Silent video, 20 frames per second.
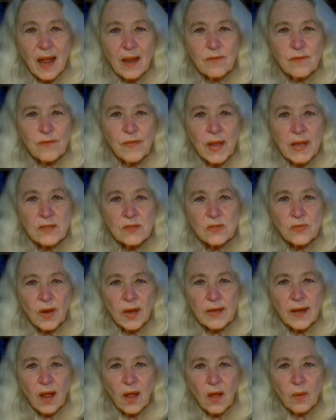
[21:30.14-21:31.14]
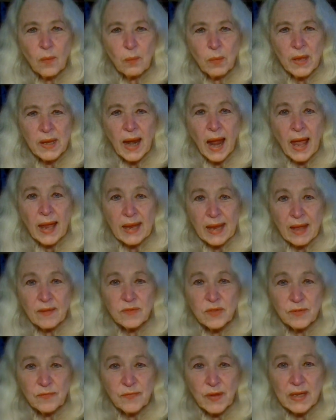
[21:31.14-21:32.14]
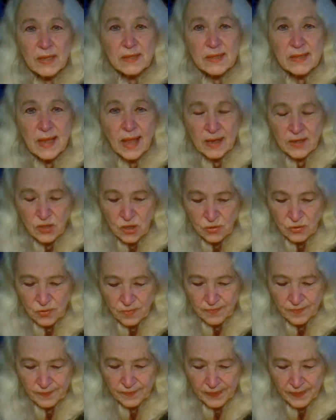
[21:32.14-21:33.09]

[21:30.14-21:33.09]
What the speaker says: face right now. But I have to face that too.